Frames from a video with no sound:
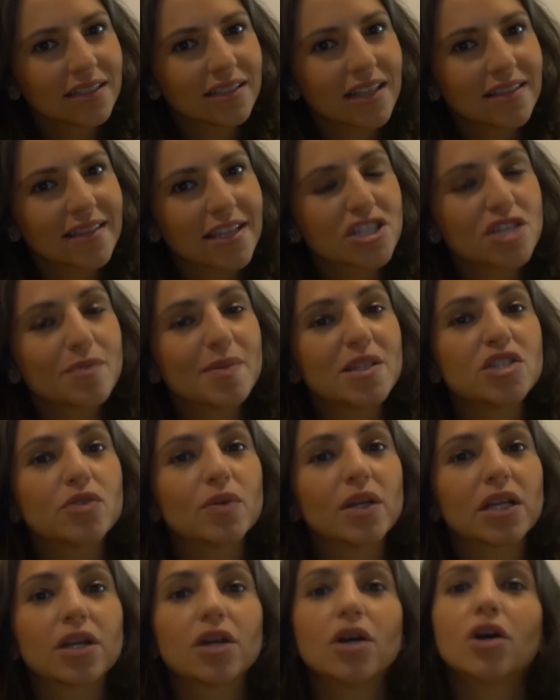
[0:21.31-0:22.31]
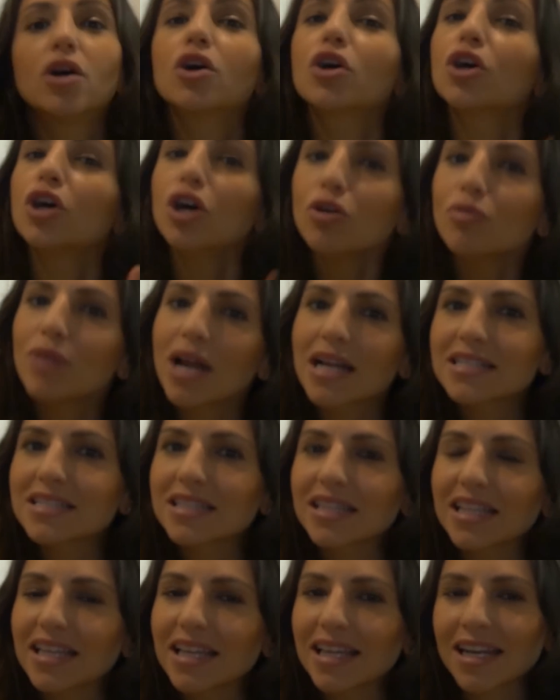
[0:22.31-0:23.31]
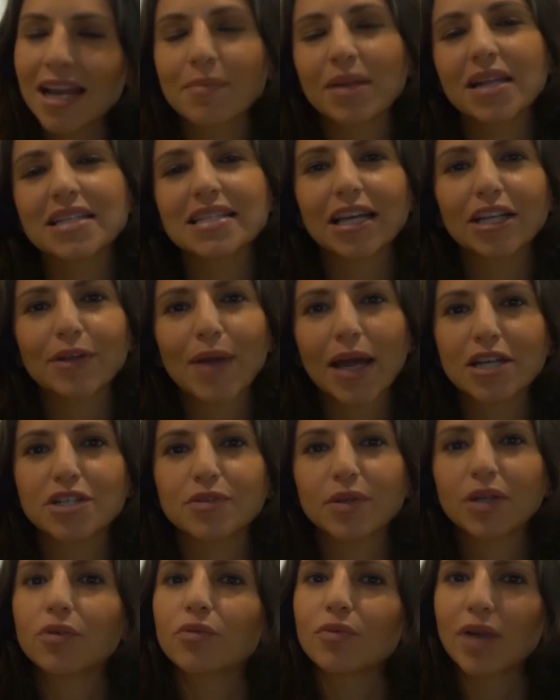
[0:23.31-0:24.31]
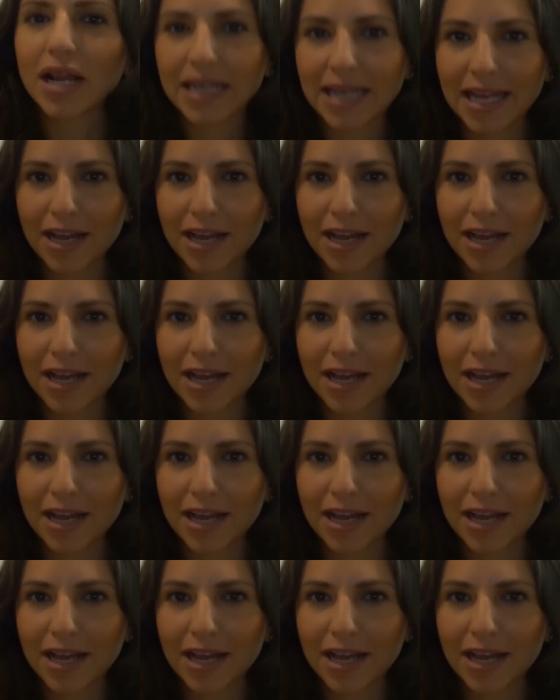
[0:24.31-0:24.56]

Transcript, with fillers: that they should be doing correctly, and I'm going to tell you how to do it right